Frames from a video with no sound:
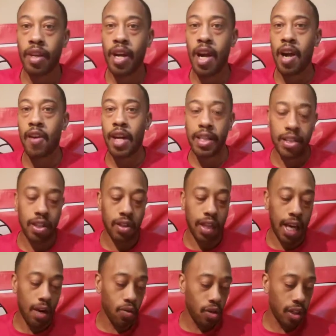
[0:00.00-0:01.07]
All right, so
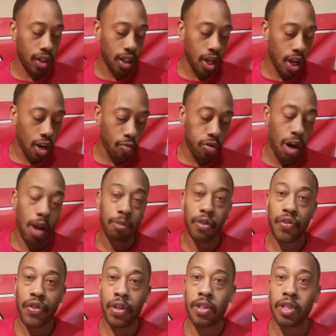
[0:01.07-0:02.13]
that was
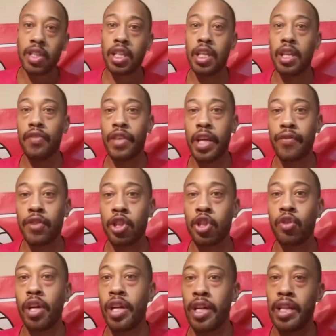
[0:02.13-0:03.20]
Proverbs 13. Thanks for
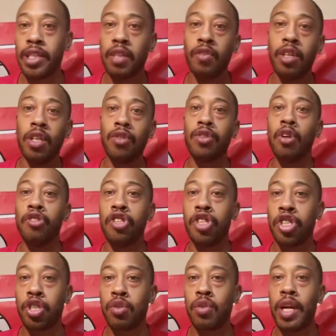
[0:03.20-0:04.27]
joining us. If you don't know
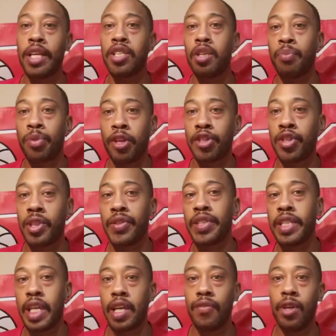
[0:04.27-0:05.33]
Yeshua as your personal
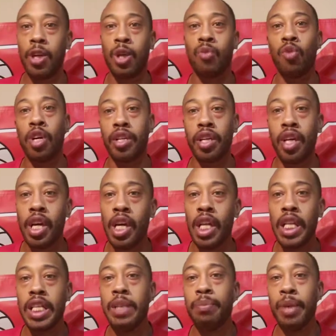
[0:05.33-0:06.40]
Savior and you want
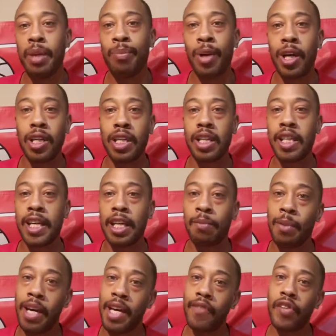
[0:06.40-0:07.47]
to be part of the
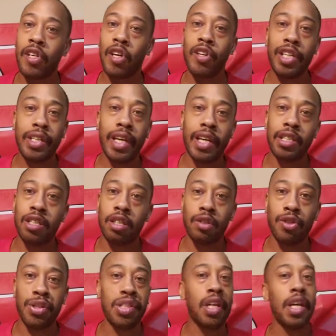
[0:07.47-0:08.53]
kingdom of heaven, all you got to
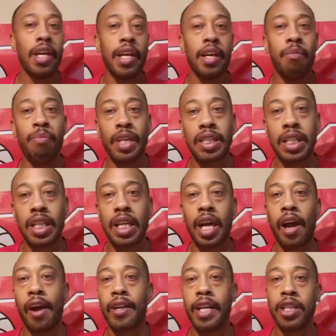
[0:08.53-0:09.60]
do is admit to
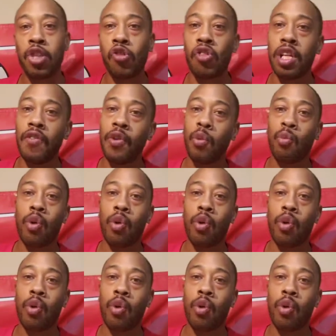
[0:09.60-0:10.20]
God that you're living the